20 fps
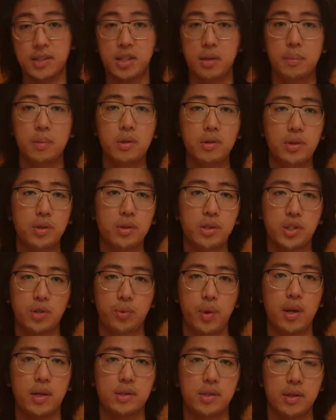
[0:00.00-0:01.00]
And similar to the
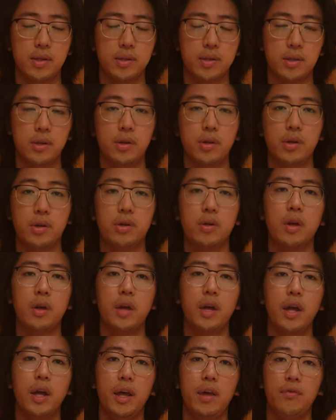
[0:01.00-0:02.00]
serratus anterior,
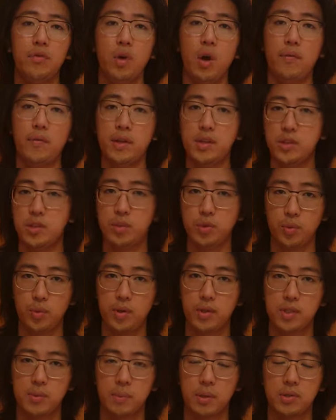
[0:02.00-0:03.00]
if you have issues
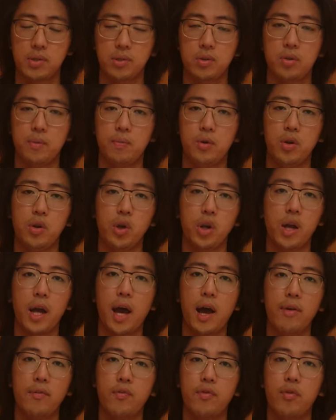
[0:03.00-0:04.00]
with this muscle, you're gonna
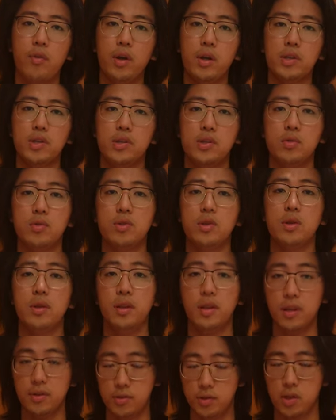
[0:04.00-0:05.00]
have issues
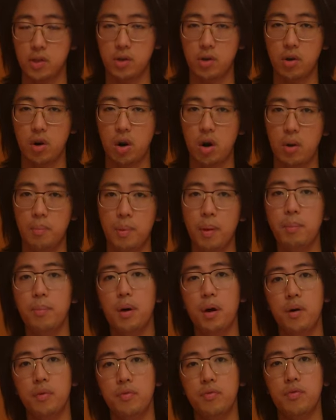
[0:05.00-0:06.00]
lifting your arm
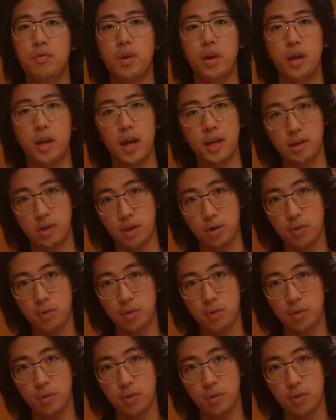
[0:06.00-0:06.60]
above 90